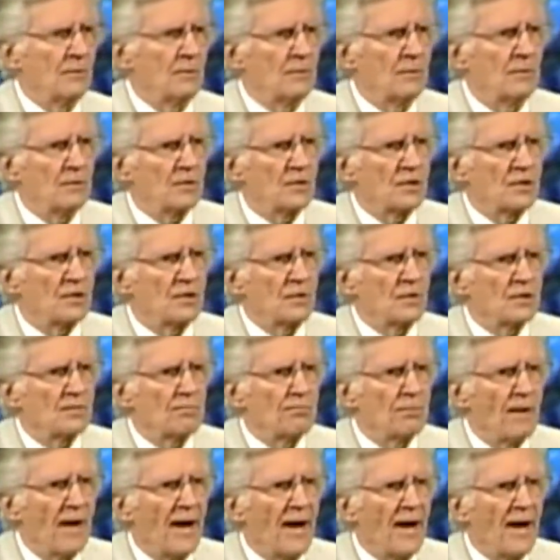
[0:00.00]
This,
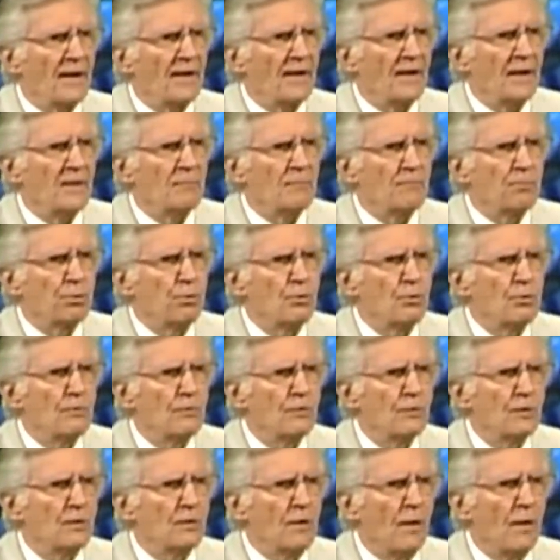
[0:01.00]
this man had
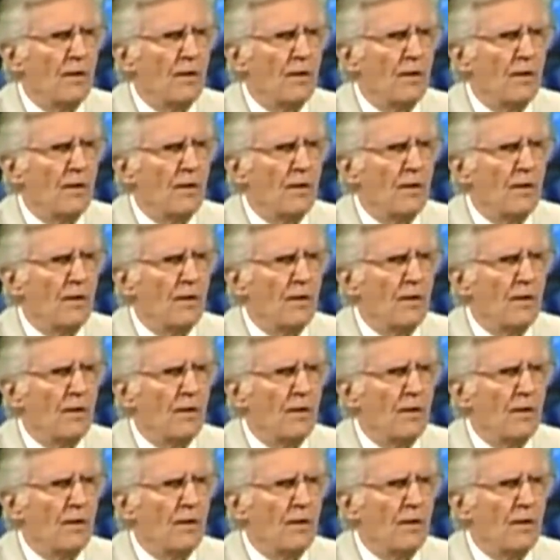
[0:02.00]
proven